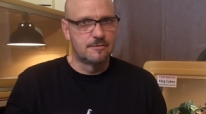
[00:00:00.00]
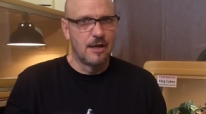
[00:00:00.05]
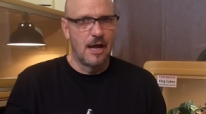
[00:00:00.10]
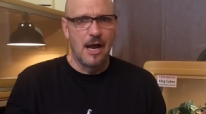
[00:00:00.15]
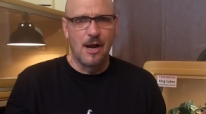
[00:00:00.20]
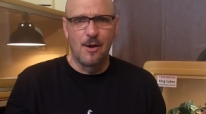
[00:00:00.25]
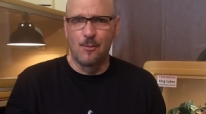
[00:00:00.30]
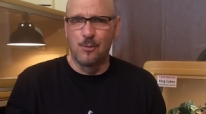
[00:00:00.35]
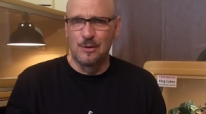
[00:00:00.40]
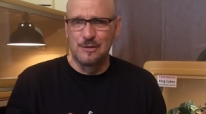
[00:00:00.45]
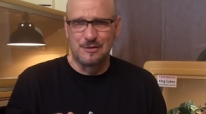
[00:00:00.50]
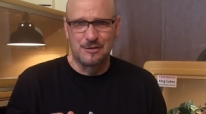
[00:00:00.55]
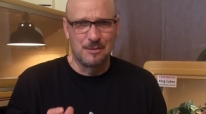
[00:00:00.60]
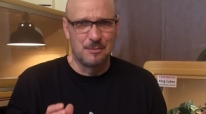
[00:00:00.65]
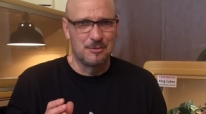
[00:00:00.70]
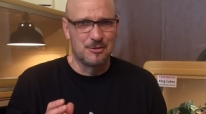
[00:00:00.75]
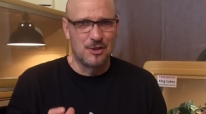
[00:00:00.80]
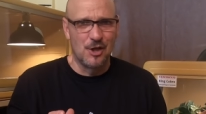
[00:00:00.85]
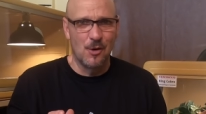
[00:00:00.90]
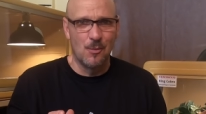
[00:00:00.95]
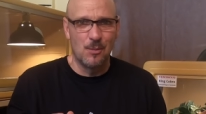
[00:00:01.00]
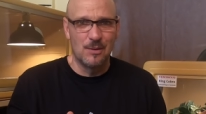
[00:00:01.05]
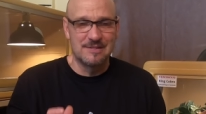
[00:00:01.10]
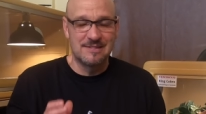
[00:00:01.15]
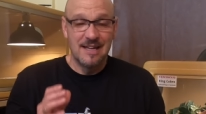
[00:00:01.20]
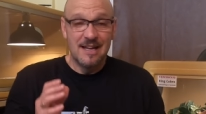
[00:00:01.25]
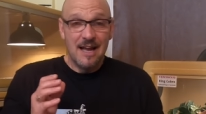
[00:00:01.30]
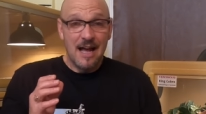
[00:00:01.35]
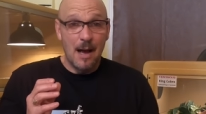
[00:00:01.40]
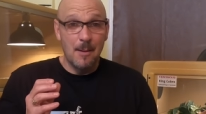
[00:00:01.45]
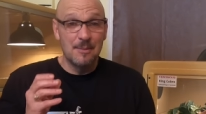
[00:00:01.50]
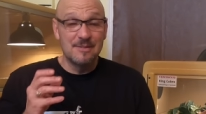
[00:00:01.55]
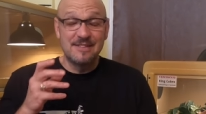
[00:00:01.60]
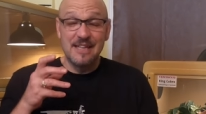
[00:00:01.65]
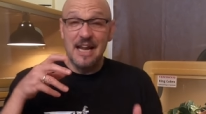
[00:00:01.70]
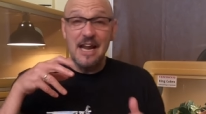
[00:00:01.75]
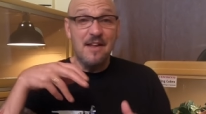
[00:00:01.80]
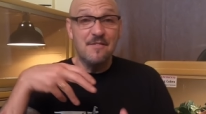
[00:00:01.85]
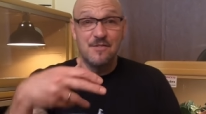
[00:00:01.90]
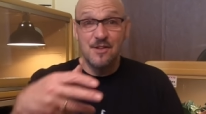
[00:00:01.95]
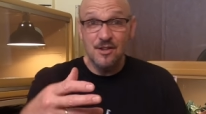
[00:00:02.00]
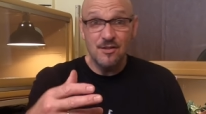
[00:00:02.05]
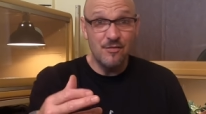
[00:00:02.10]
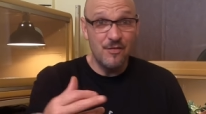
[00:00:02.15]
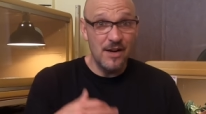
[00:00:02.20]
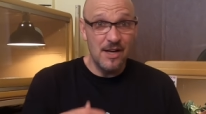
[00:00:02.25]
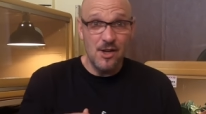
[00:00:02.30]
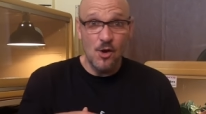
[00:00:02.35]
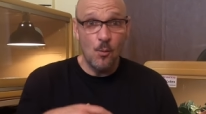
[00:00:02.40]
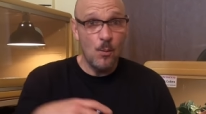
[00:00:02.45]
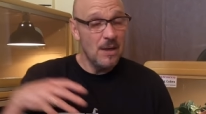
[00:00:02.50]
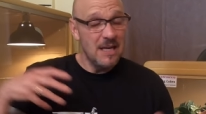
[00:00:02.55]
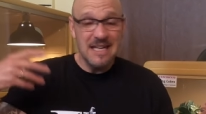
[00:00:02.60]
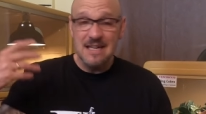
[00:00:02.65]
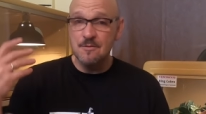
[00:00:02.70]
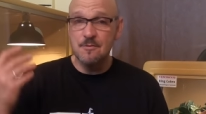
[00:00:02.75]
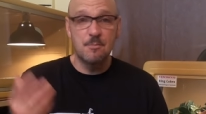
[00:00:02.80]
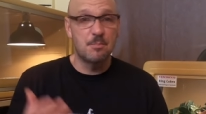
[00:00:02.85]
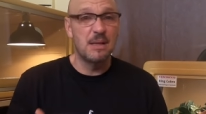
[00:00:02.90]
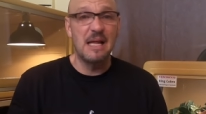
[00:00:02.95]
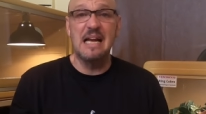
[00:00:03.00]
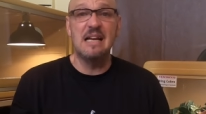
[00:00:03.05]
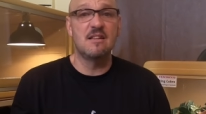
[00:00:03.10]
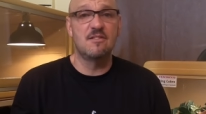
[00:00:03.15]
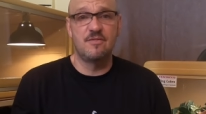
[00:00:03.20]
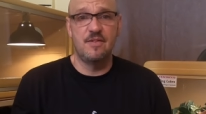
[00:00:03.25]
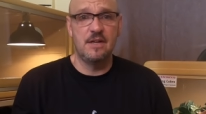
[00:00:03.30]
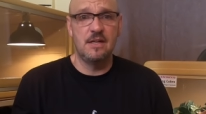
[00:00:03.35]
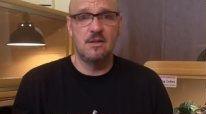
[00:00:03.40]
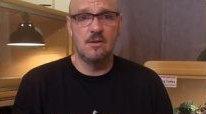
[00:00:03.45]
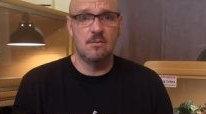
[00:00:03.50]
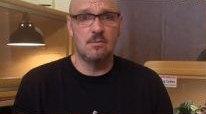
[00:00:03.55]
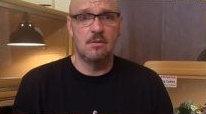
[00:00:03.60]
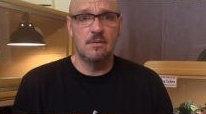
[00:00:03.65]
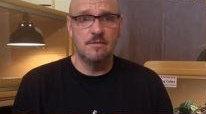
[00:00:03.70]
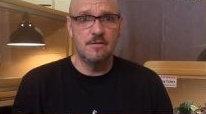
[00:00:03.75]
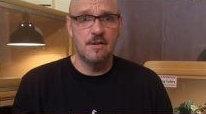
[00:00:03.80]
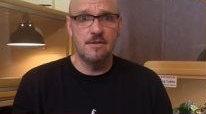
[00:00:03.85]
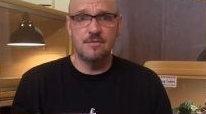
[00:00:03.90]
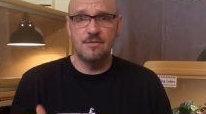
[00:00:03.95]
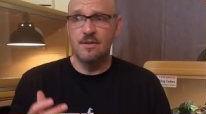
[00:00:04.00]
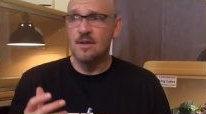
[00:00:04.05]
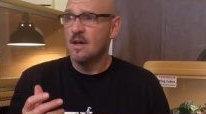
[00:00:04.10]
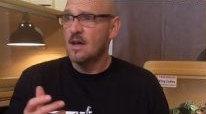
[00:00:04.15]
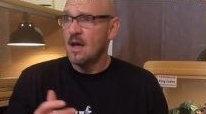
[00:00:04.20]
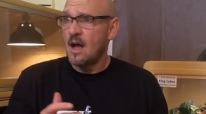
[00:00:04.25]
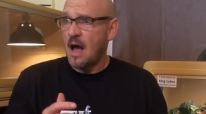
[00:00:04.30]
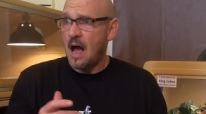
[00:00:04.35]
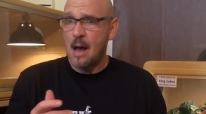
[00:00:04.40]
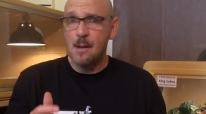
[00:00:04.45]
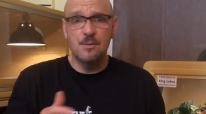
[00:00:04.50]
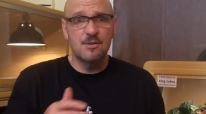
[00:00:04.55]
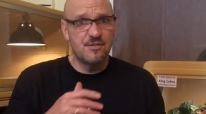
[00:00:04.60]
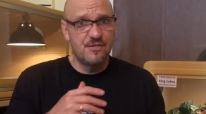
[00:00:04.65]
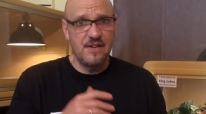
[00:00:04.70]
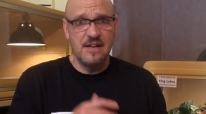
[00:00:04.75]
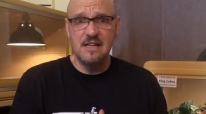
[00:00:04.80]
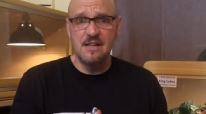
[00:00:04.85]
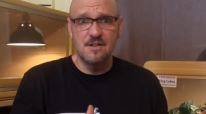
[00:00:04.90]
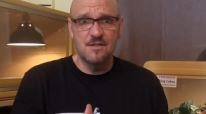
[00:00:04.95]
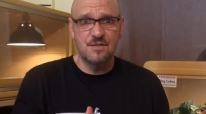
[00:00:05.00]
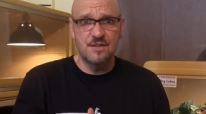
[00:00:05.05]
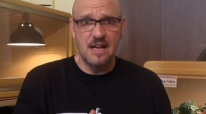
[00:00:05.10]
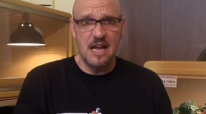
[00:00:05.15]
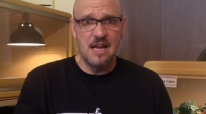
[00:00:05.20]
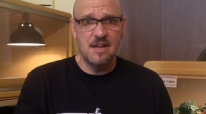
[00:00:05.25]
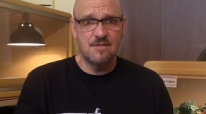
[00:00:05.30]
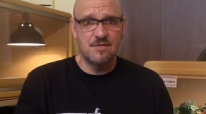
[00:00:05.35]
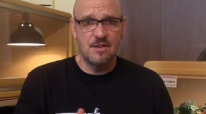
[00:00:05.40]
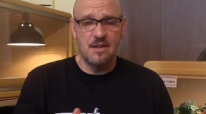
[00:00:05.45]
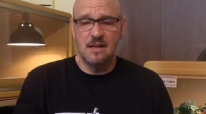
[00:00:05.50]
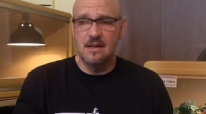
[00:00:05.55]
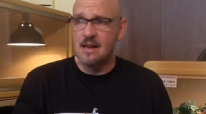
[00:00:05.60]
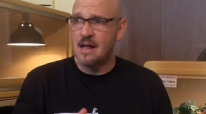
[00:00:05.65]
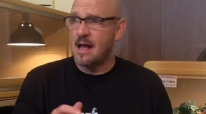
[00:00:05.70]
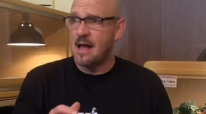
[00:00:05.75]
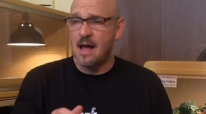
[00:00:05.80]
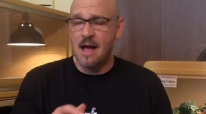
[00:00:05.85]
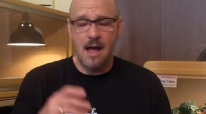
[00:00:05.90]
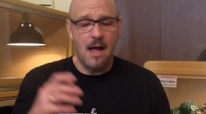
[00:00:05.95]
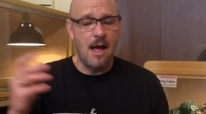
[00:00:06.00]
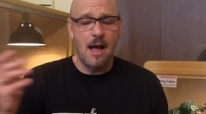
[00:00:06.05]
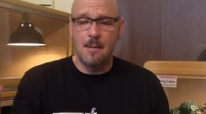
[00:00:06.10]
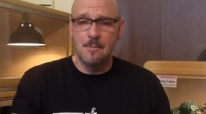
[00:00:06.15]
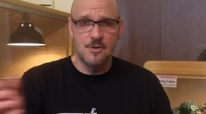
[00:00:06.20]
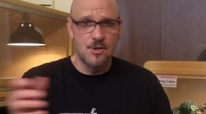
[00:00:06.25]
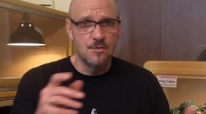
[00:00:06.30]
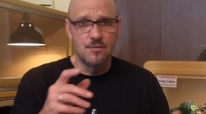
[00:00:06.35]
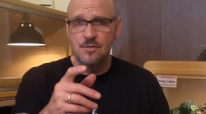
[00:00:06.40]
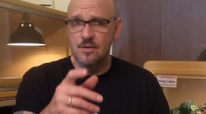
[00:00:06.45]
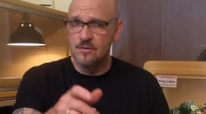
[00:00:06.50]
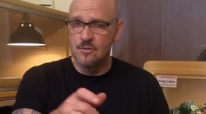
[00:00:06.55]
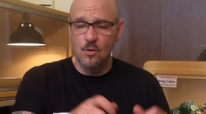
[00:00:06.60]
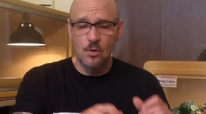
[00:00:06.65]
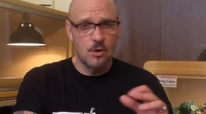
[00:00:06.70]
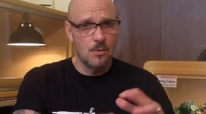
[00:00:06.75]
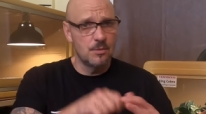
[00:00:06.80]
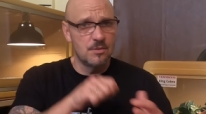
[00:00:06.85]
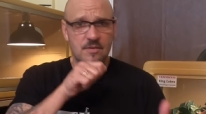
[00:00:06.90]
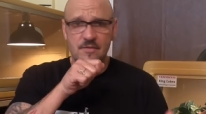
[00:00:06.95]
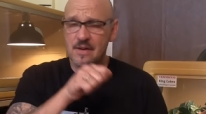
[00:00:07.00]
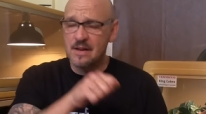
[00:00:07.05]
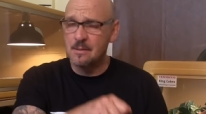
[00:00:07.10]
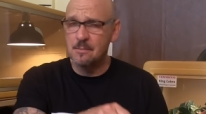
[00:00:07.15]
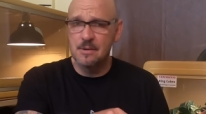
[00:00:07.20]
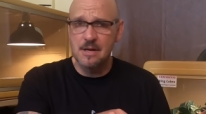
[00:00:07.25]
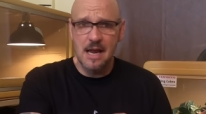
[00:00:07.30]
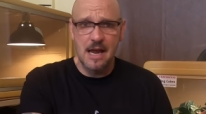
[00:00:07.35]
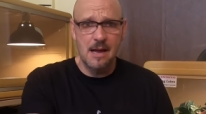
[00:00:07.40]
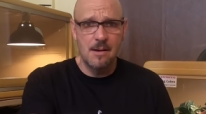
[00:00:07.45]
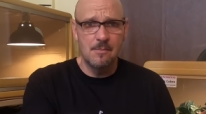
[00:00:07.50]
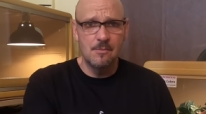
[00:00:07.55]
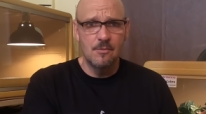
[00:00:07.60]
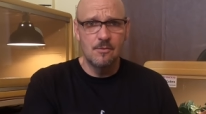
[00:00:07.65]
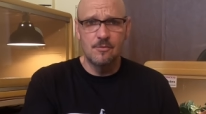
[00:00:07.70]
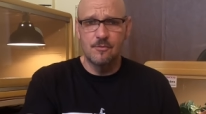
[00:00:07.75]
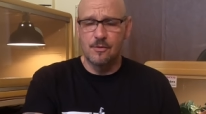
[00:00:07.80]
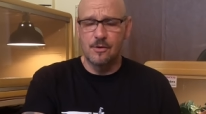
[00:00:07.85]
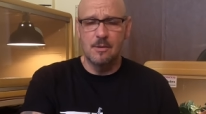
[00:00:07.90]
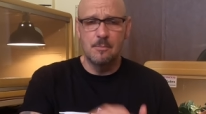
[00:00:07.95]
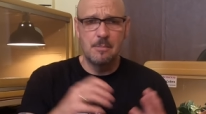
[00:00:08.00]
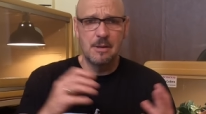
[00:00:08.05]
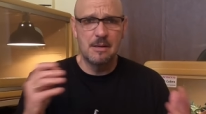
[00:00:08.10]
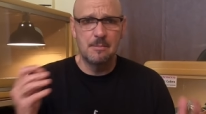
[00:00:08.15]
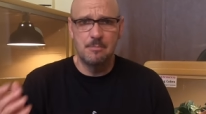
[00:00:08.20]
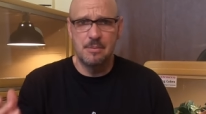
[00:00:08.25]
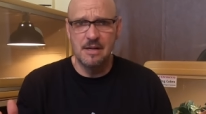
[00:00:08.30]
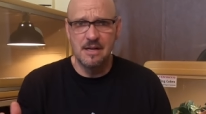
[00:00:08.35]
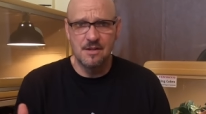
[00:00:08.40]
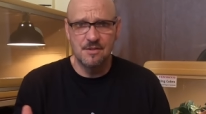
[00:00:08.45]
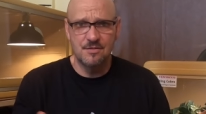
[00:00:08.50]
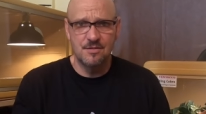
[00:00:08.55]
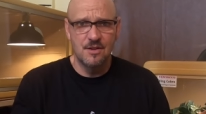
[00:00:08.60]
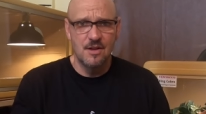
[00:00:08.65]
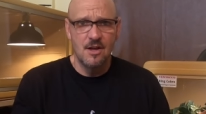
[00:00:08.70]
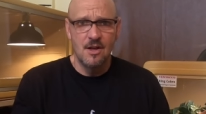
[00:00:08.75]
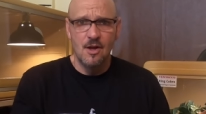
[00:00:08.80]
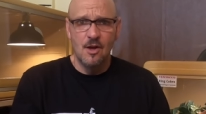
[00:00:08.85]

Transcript: there were some good ones. I'm gonna tell you, in this video, we didn't even plan this video. This, I was feeding the snakes, and I'm used to doing it with the Venom Cam for the big Bitis.